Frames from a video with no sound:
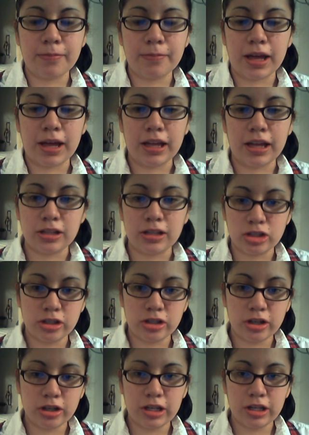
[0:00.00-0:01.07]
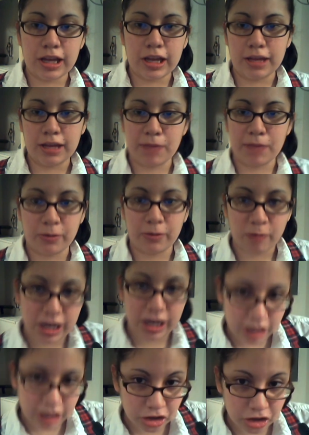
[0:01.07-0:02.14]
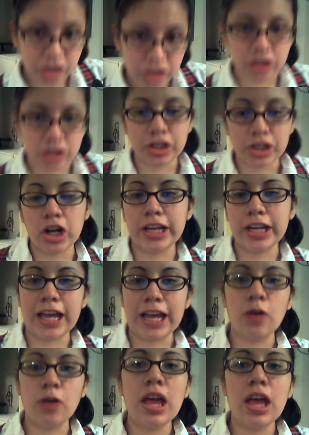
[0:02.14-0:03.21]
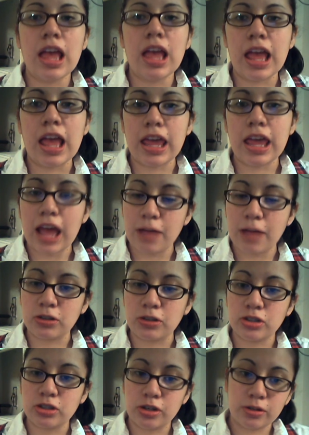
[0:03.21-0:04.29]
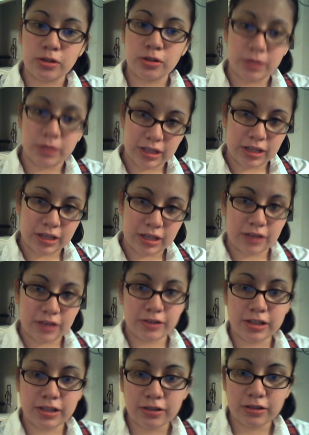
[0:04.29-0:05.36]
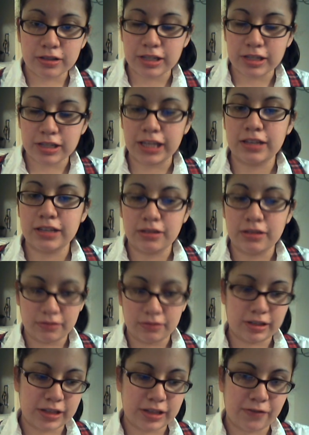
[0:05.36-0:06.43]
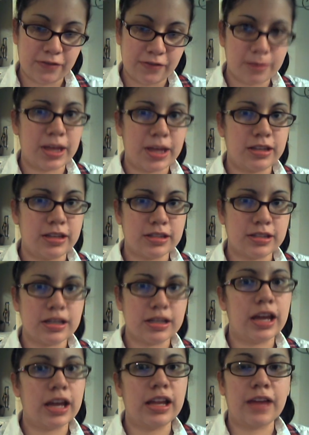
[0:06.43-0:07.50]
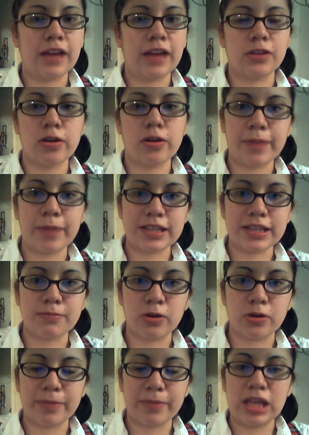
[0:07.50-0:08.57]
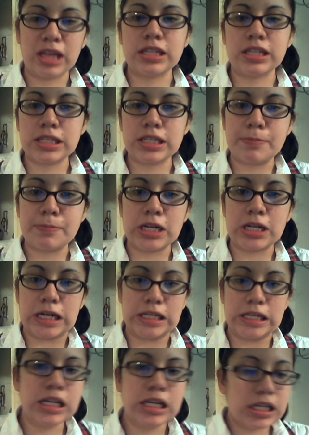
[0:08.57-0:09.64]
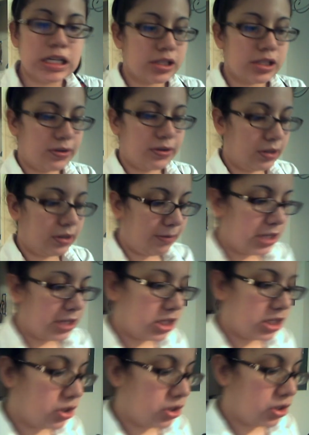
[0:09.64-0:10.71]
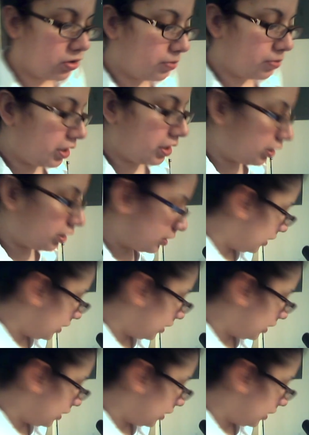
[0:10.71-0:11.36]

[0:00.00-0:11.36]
my shirt on and my white underskirt on now, and I will show you what the end result looks like, except for the buttons. I have to go buy some more buttons to put on. So let me show you what it looks